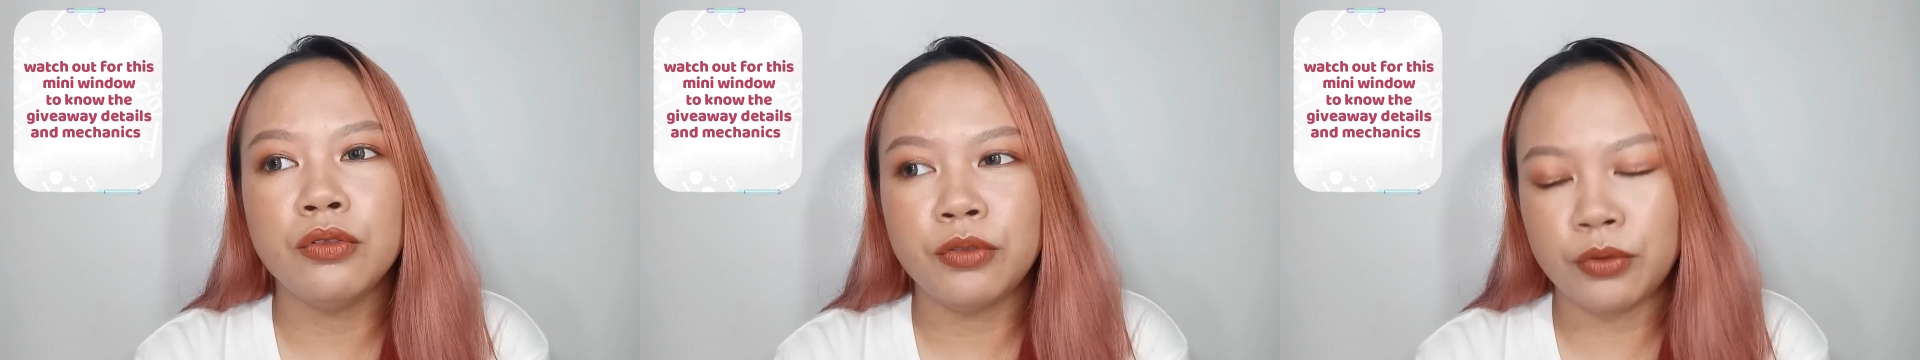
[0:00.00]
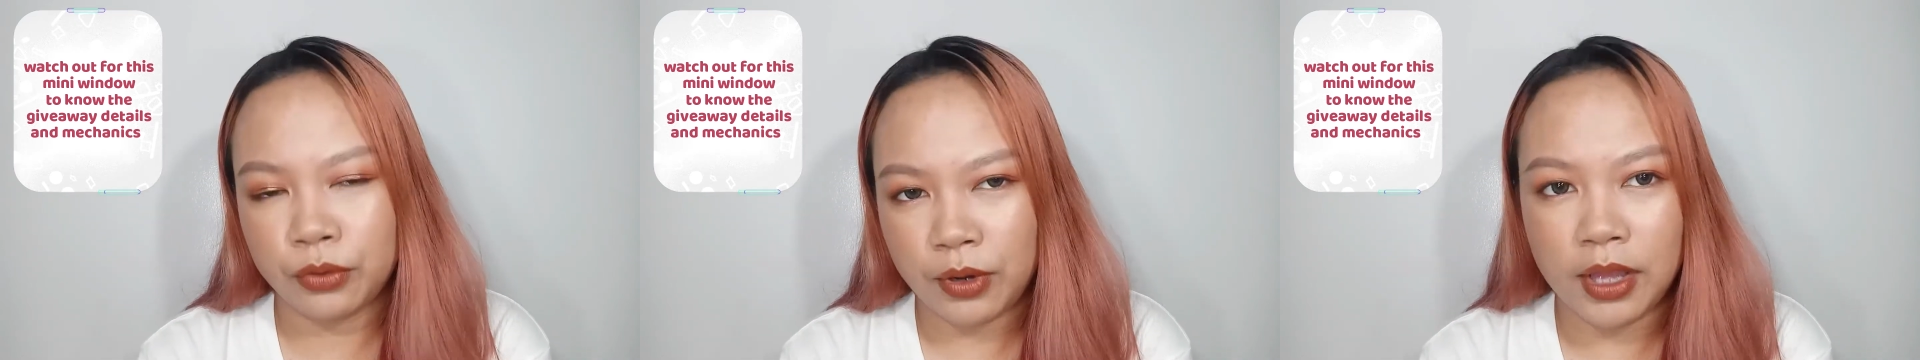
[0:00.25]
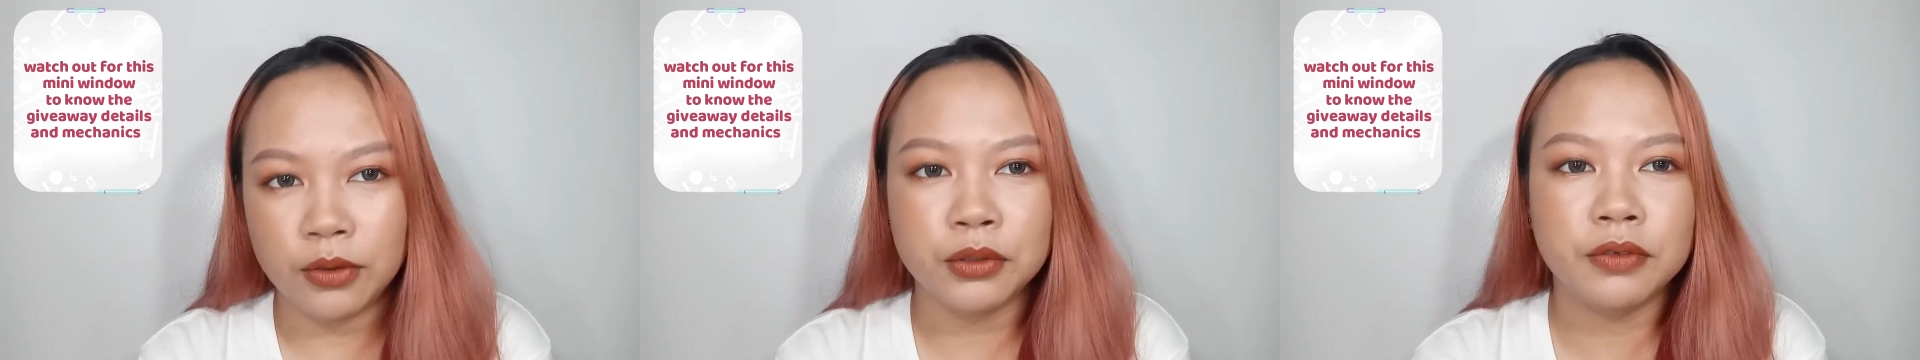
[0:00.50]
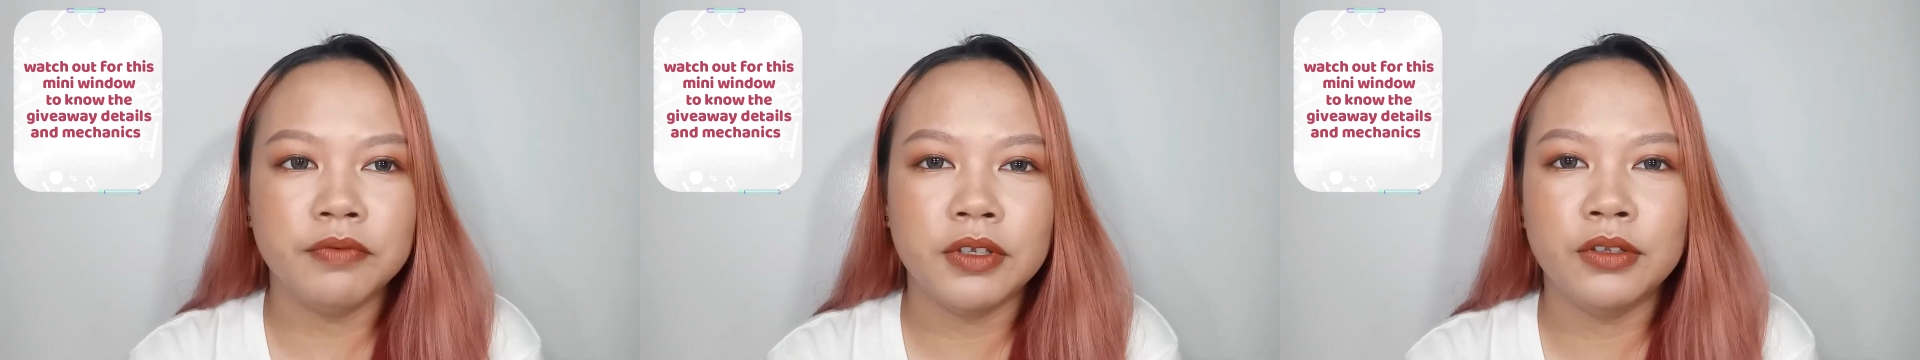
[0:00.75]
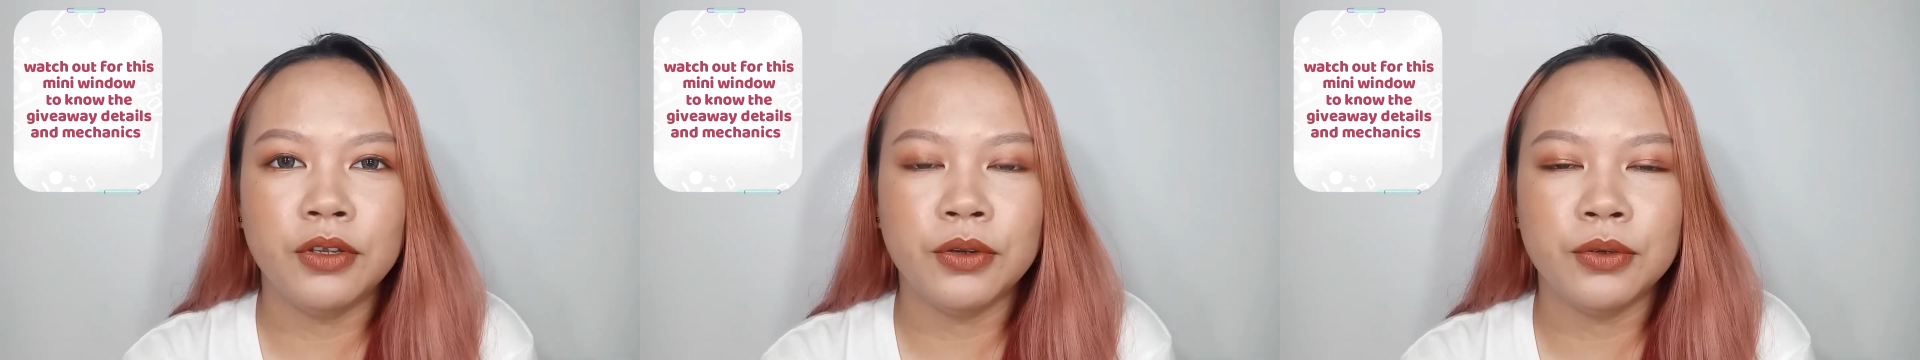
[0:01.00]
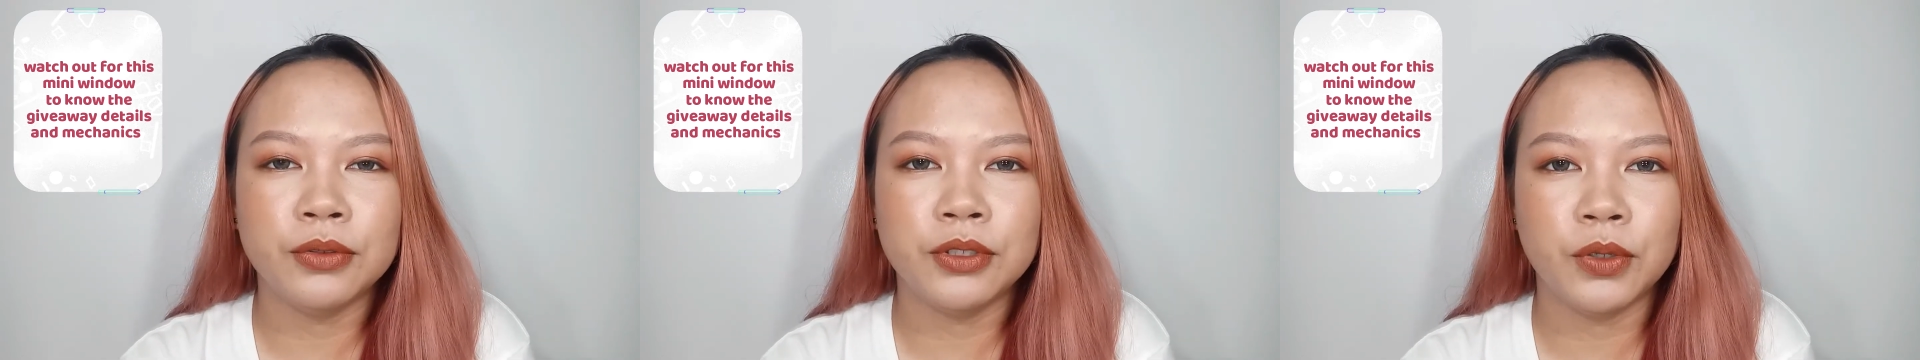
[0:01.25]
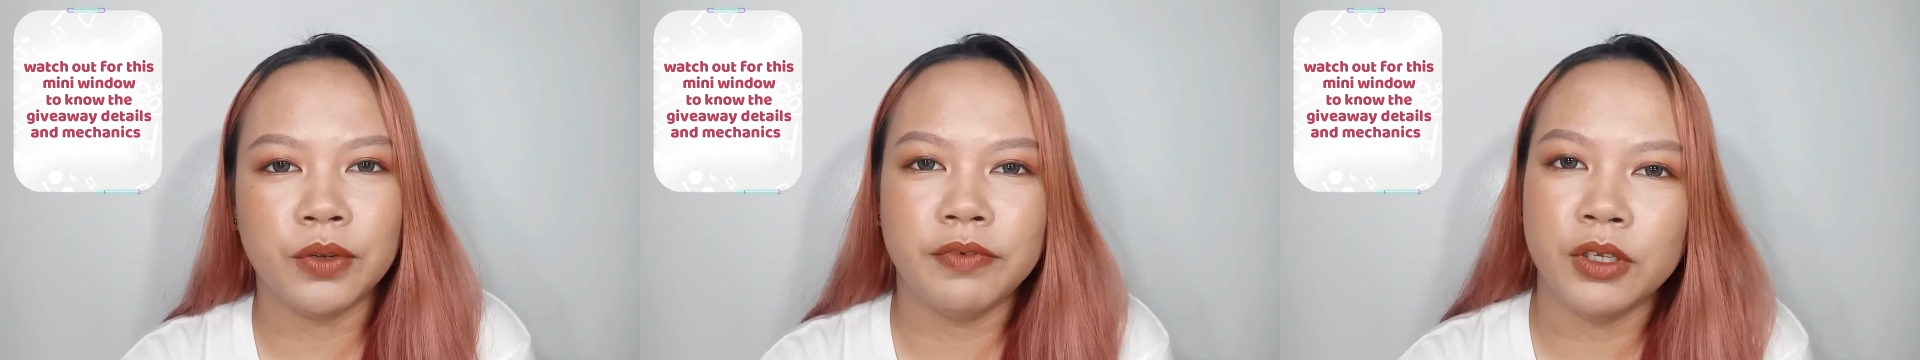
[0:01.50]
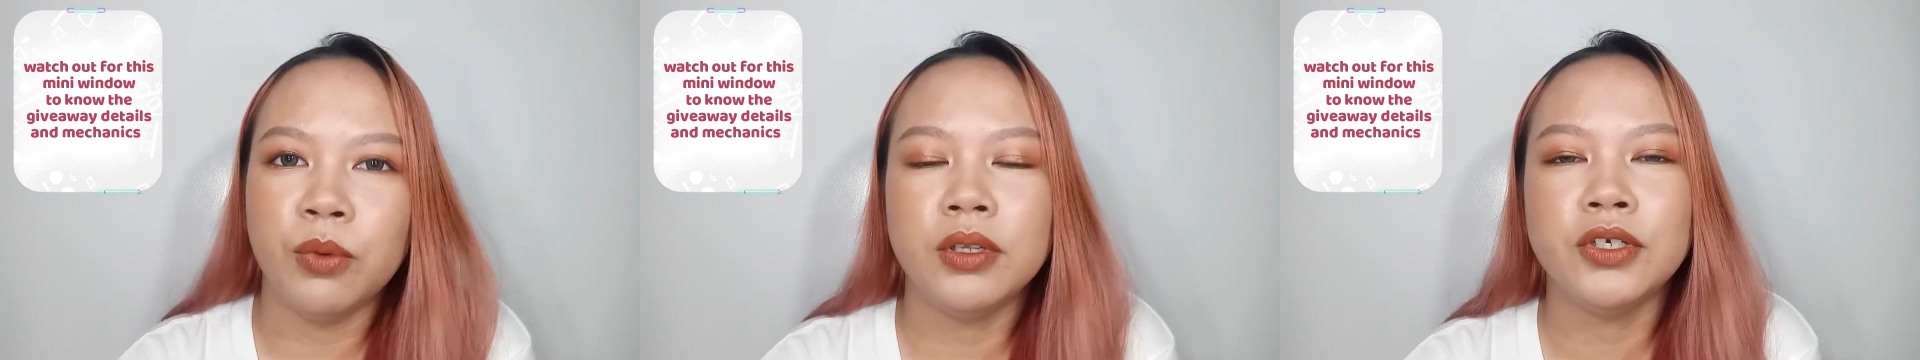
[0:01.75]
throughout the video. So
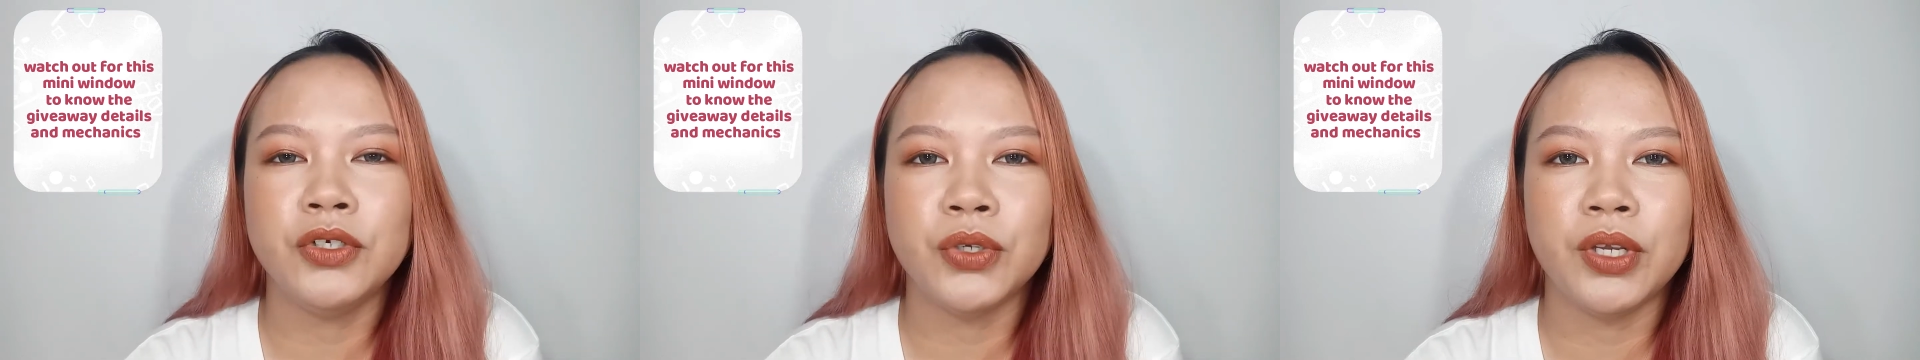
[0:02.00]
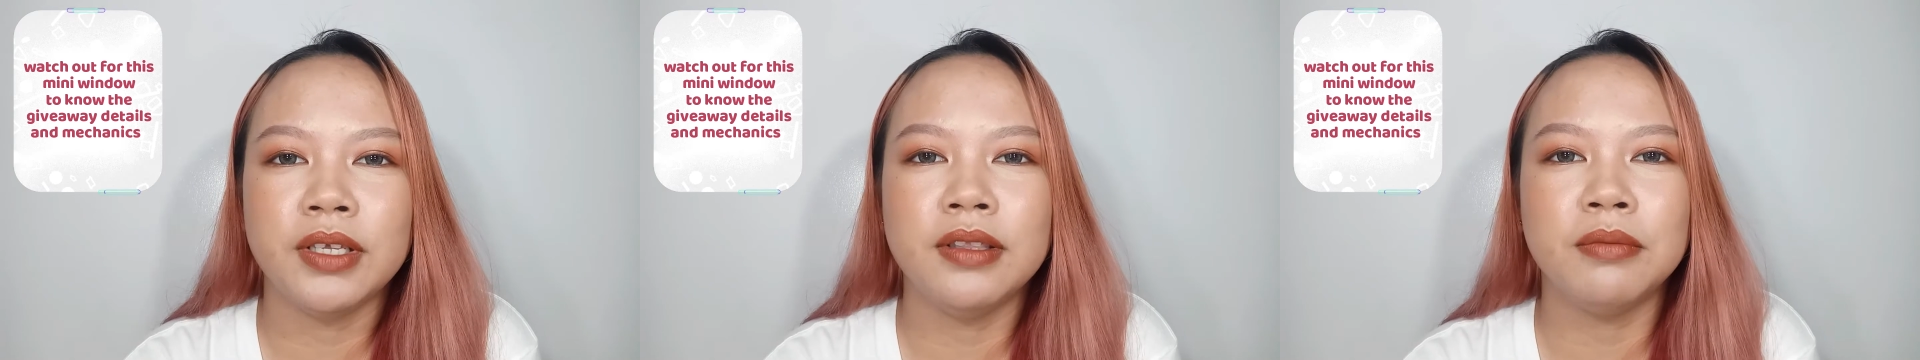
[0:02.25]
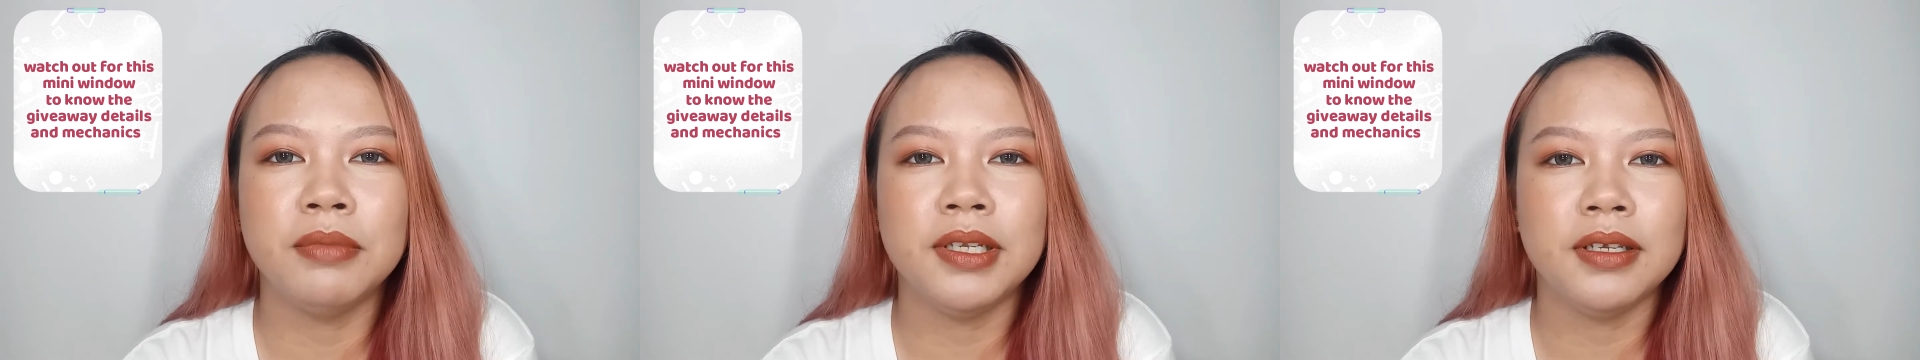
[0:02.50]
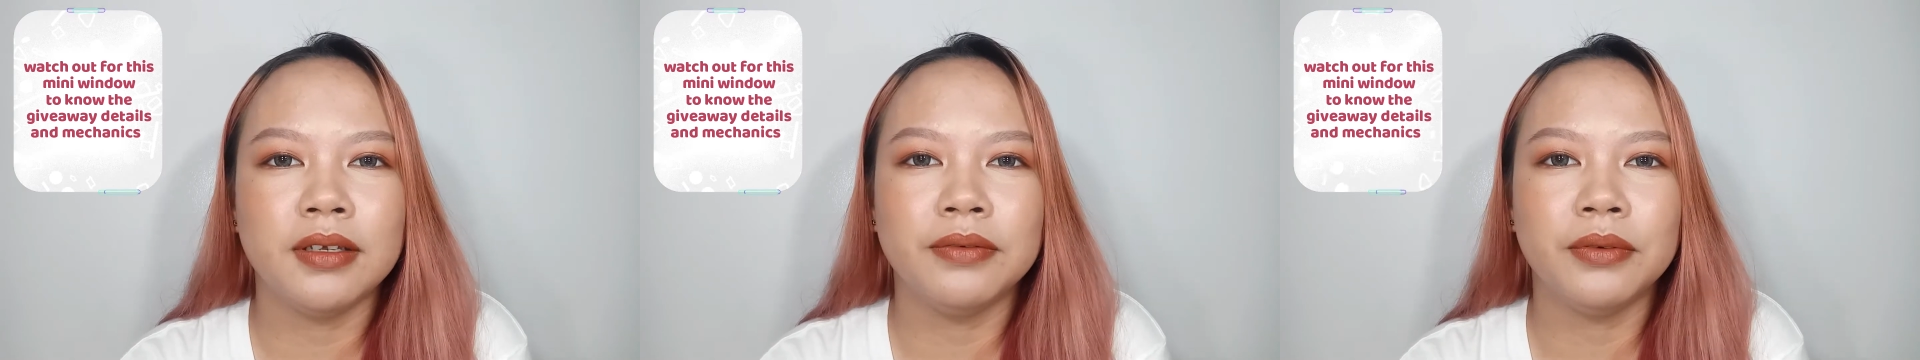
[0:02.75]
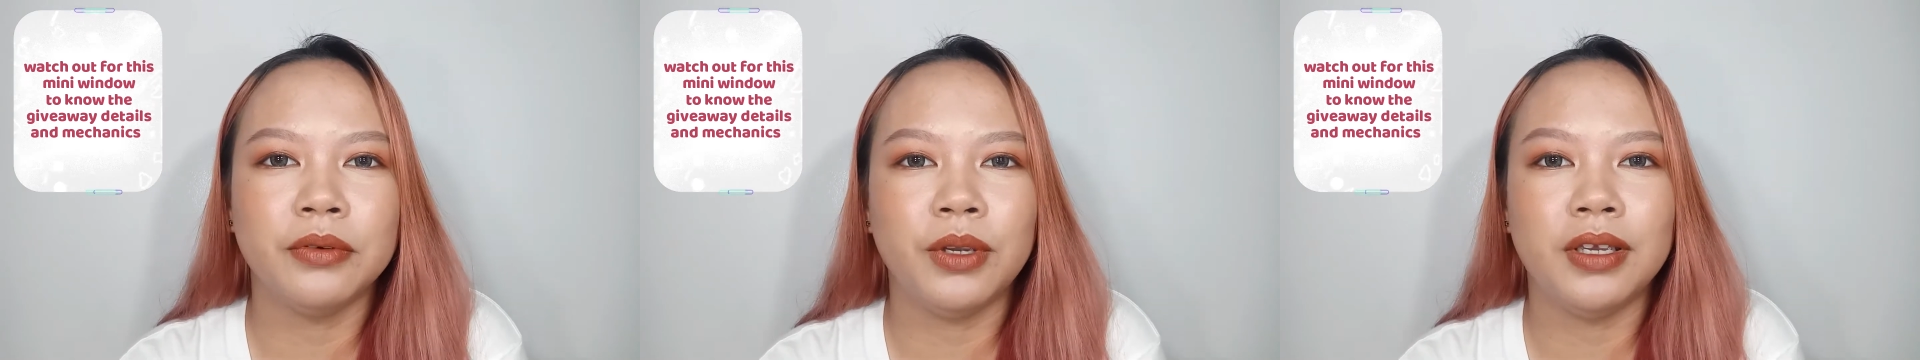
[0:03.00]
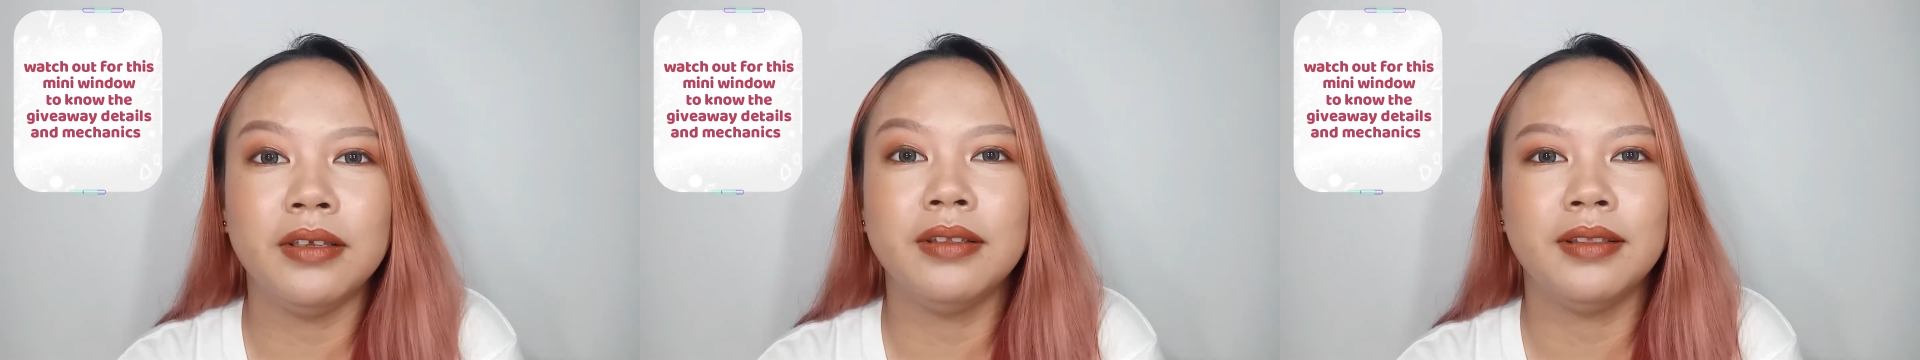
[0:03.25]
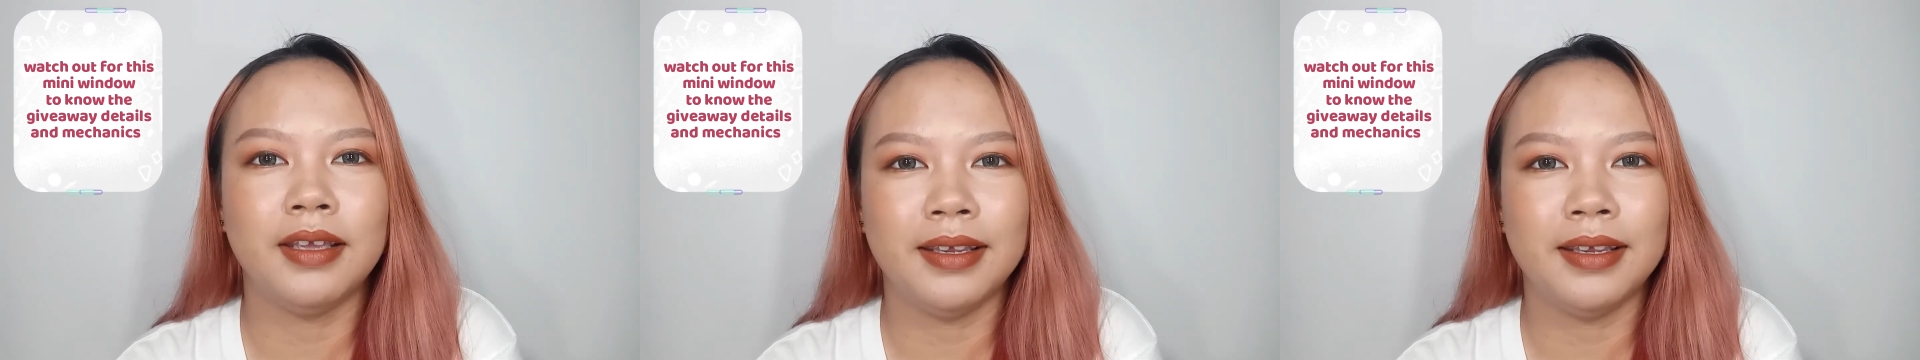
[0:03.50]
if you want to join the mini giveaway,